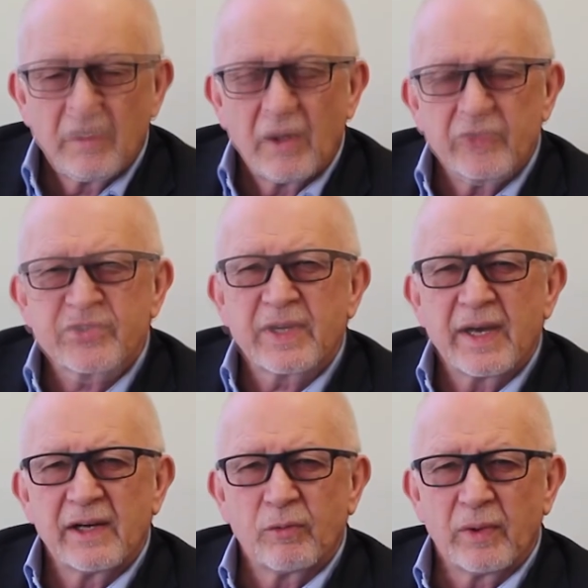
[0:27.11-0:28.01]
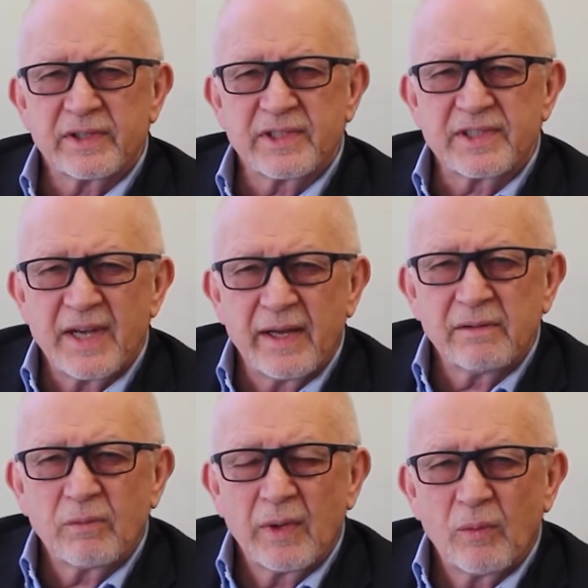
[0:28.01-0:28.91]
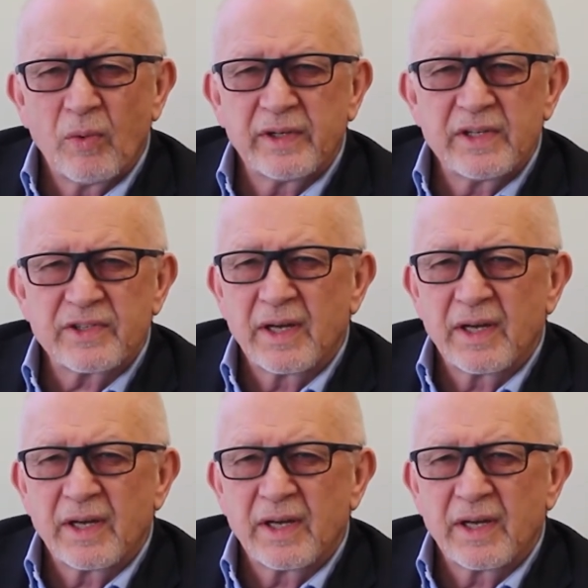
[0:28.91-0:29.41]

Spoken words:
On a scale of 1 to 10, where 1 is